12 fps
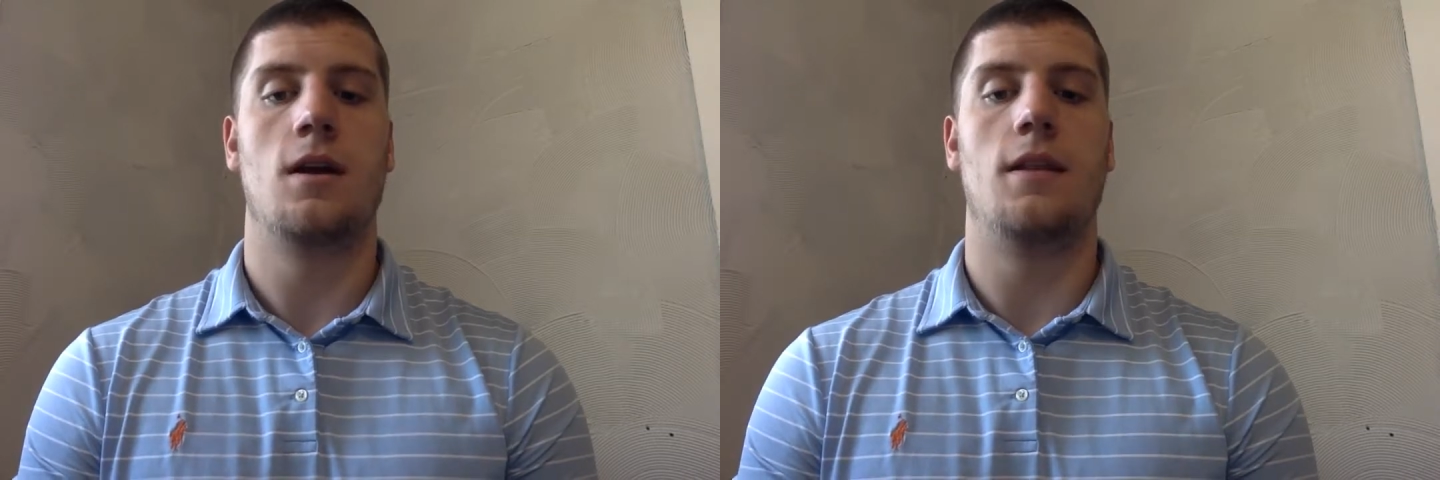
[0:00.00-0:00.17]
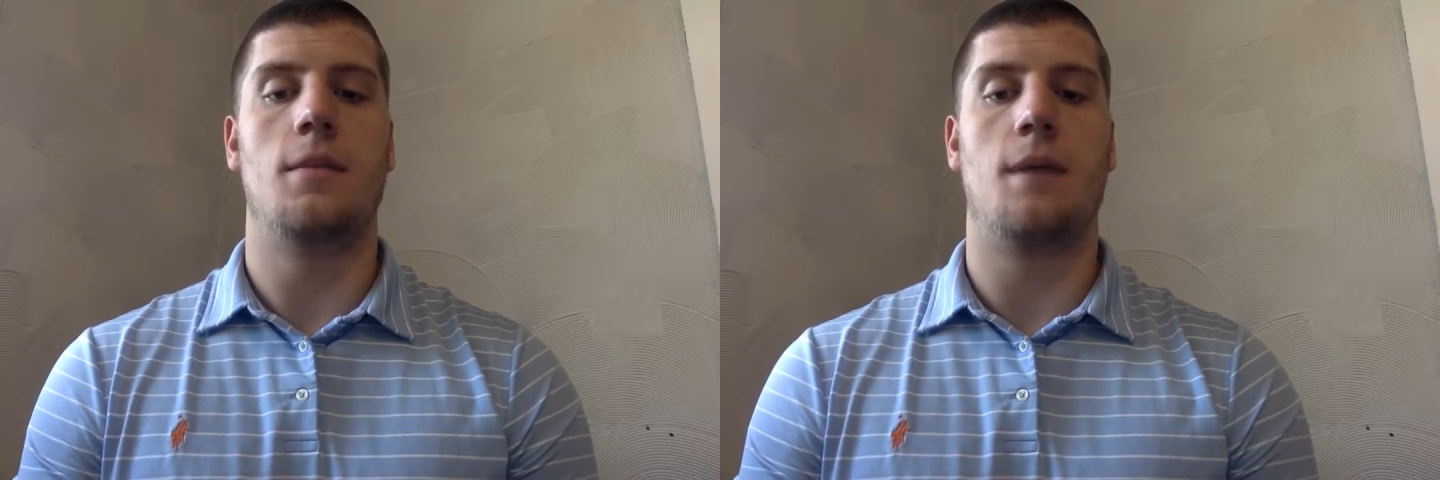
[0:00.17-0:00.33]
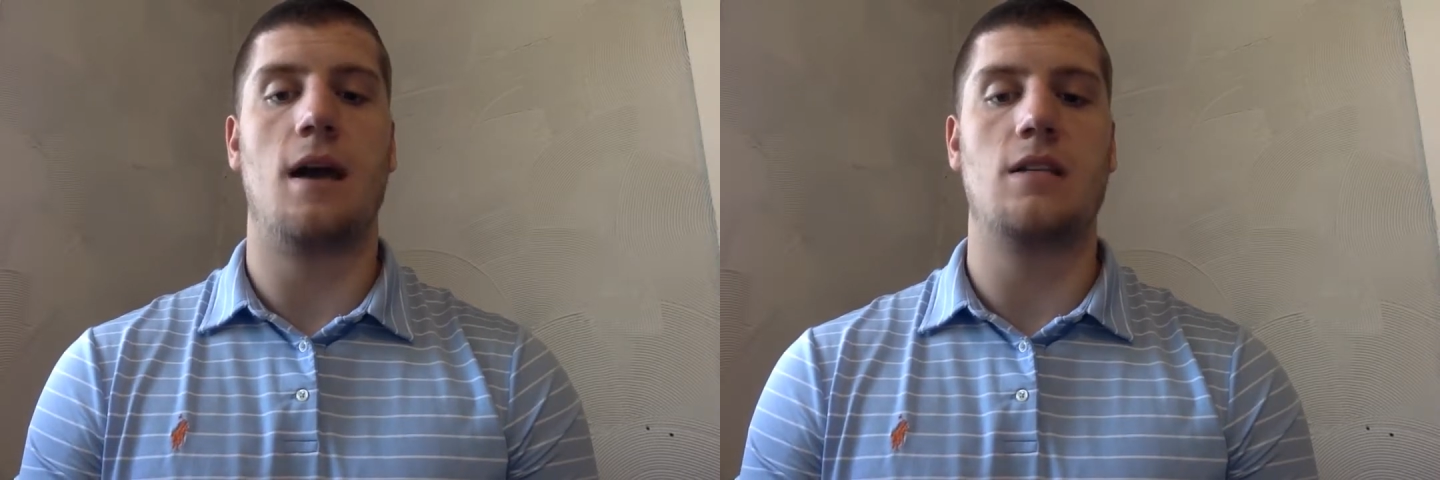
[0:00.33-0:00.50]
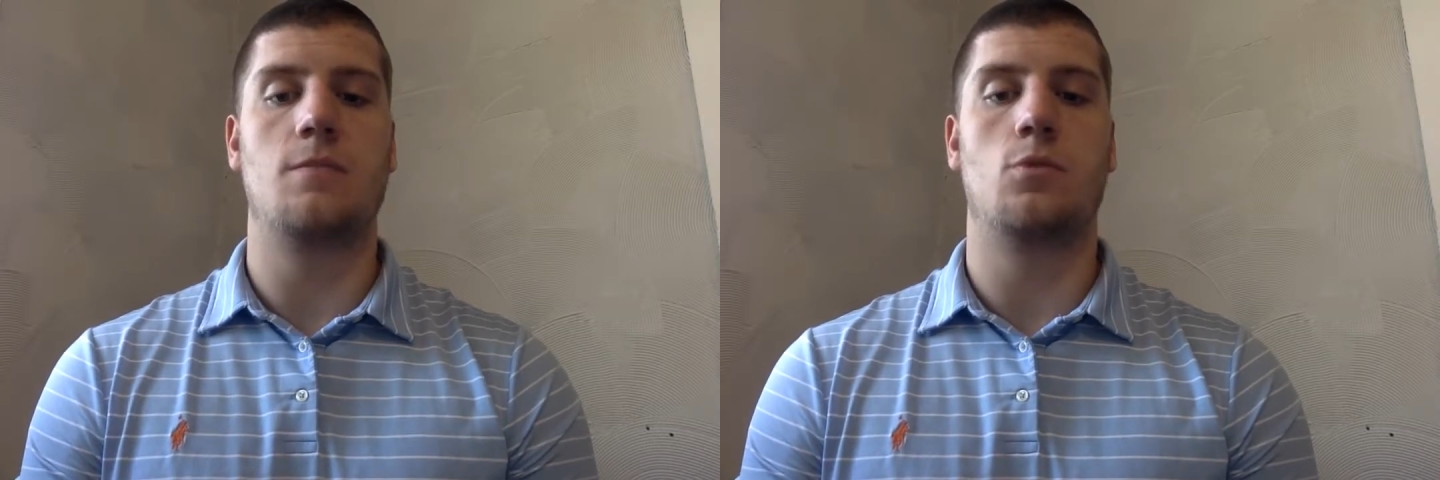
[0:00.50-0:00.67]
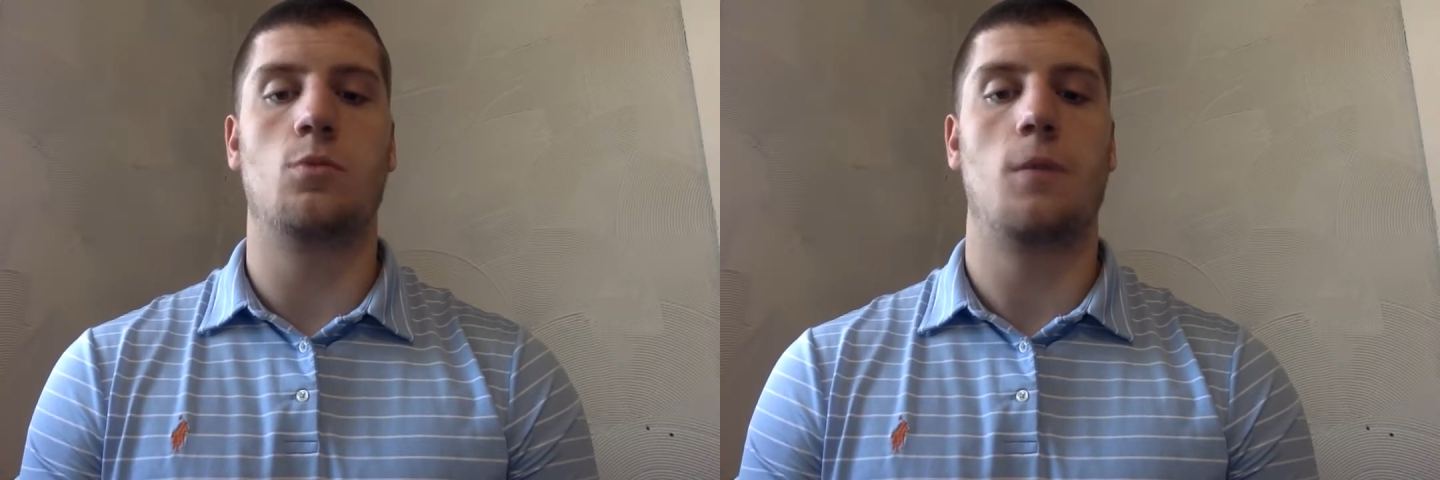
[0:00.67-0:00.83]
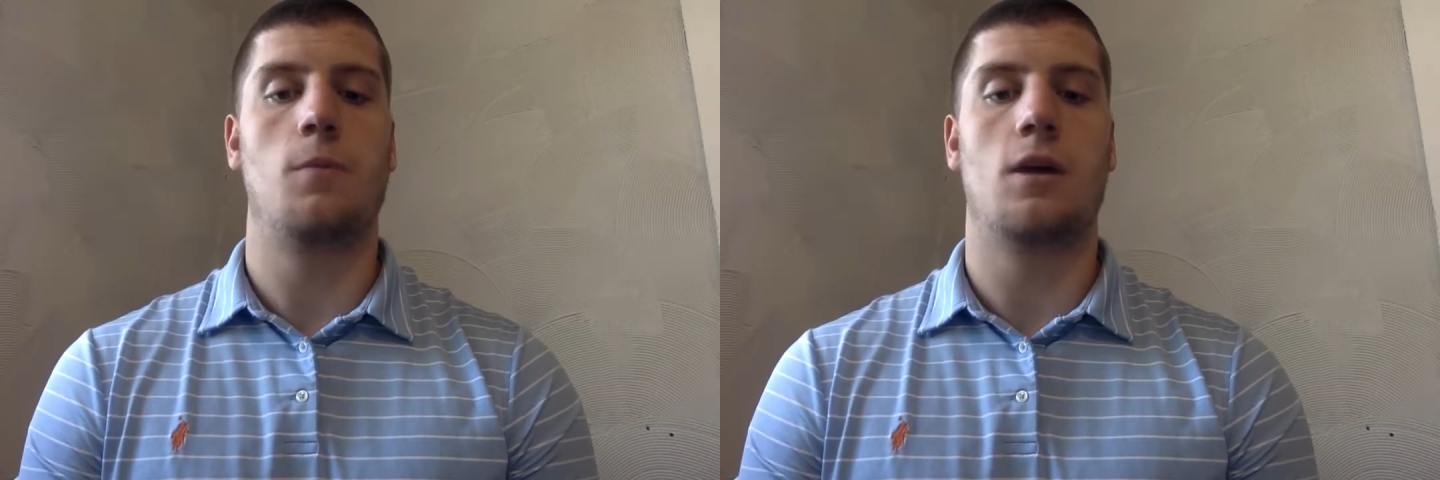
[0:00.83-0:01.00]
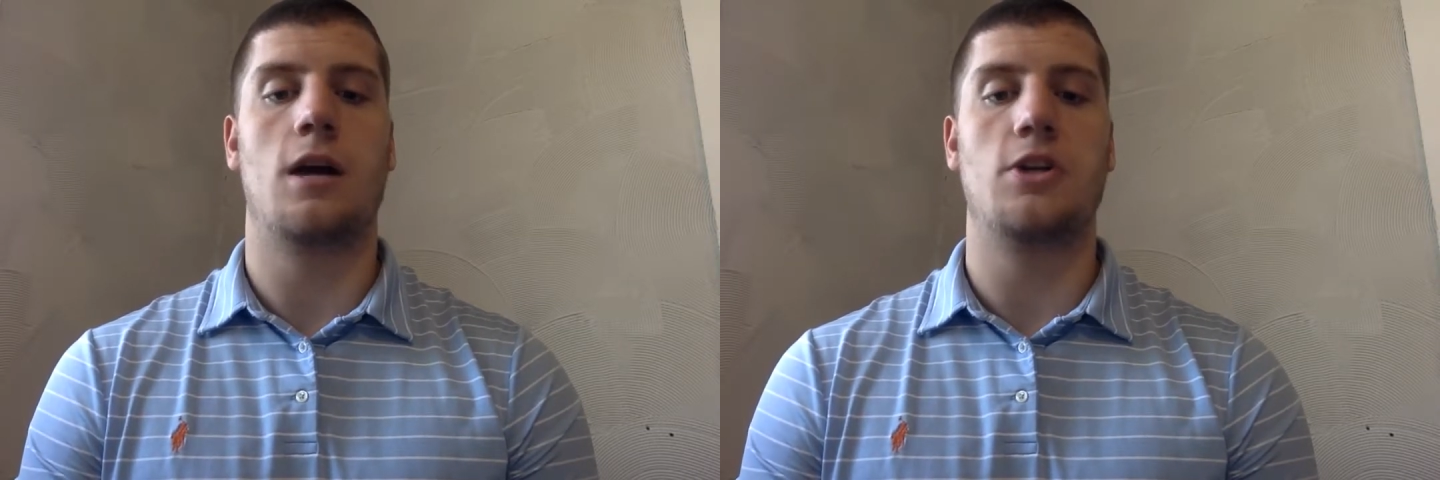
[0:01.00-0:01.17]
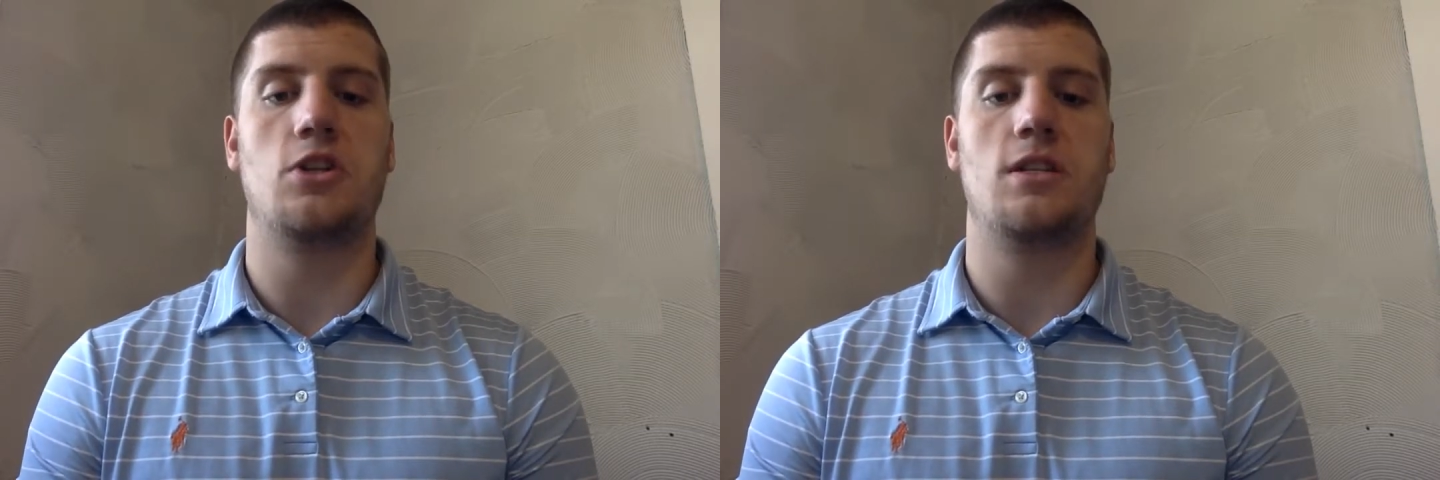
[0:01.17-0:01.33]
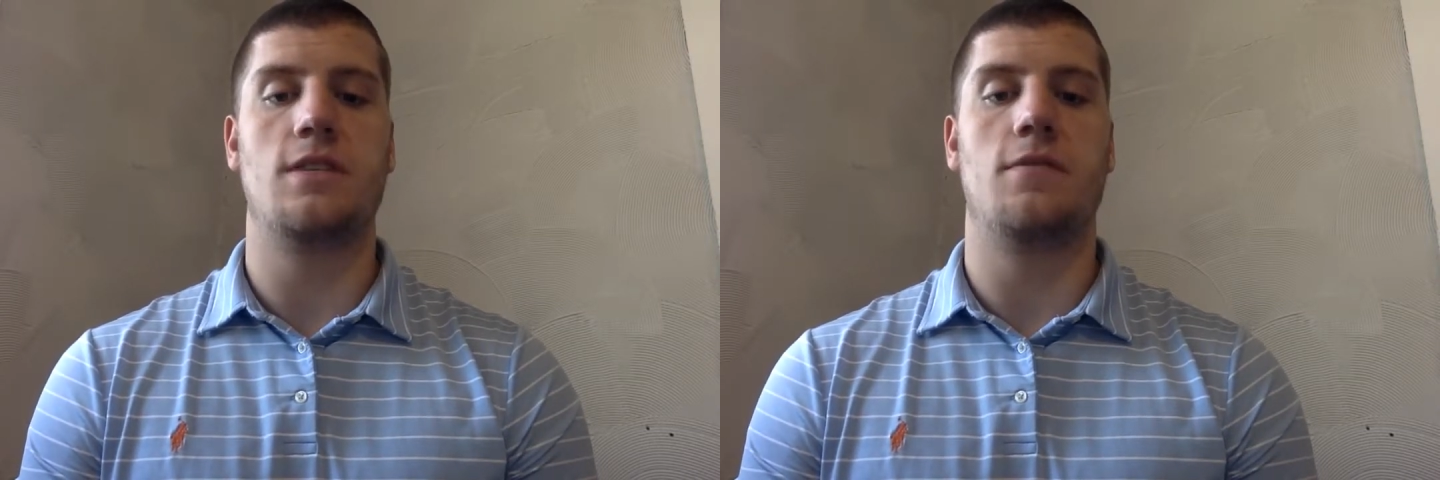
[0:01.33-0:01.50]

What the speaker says: and the possible repercussions